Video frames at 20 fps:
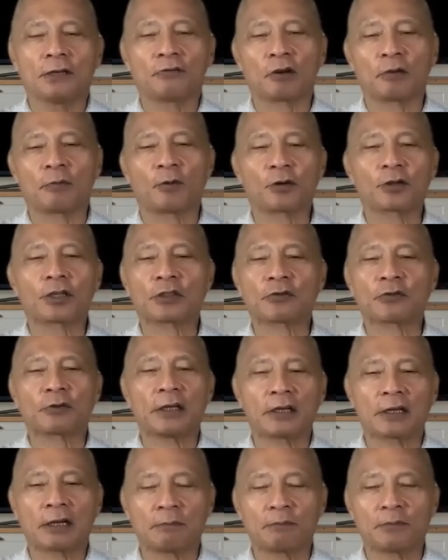when the mortgage
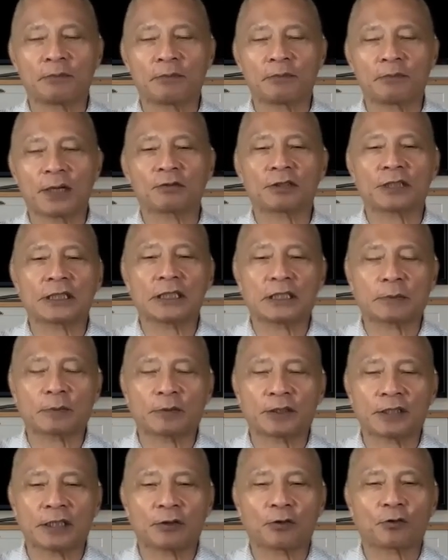rate come down to
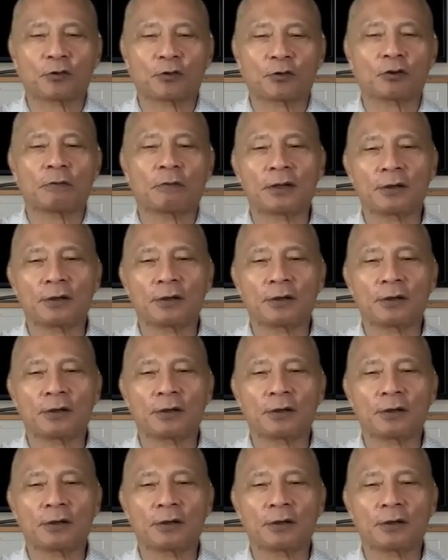6% or